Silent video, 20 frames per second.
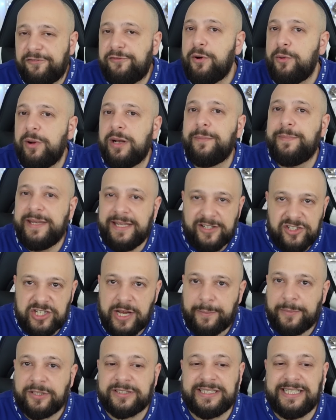we will be in
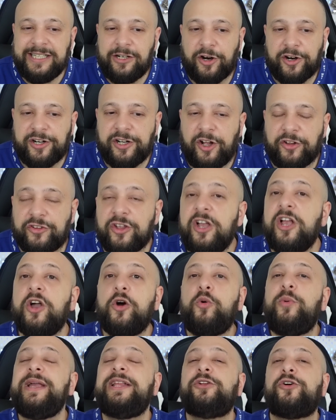Champions League or not.
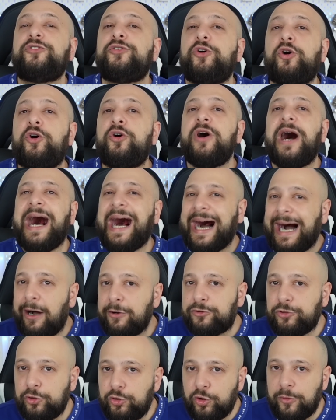We don't know how
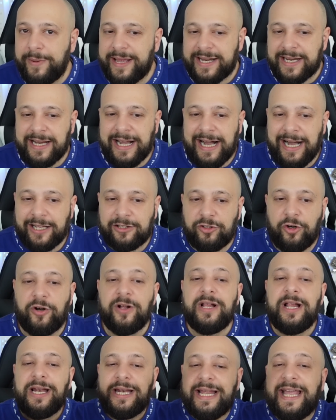to do Mercato.
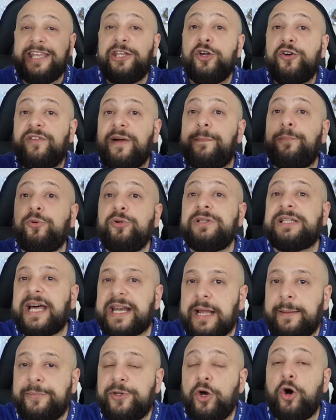La Juve punta
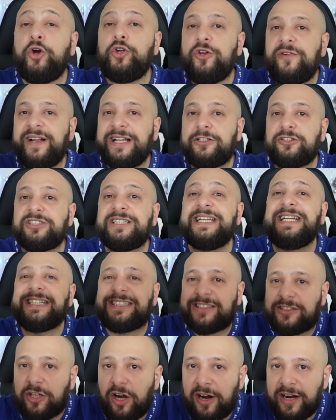Rabiot. Juventus is
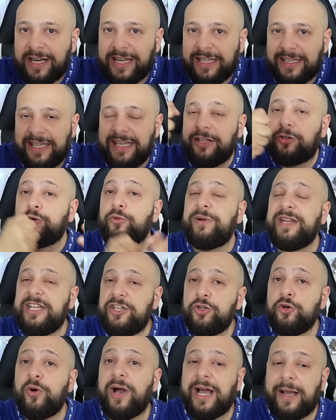targeting to
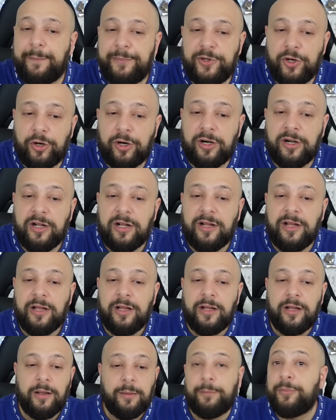renew Rabiot,
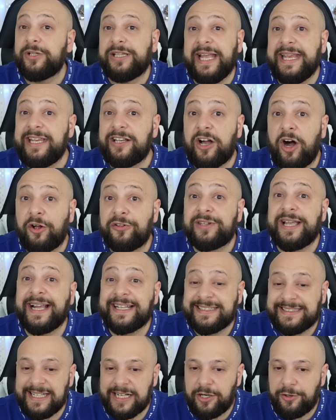but they can't
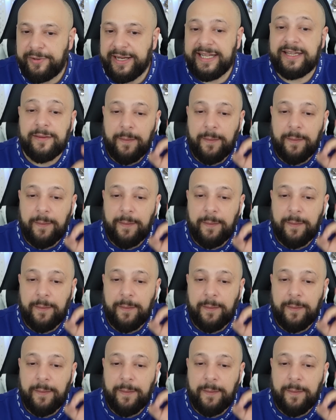accelerate.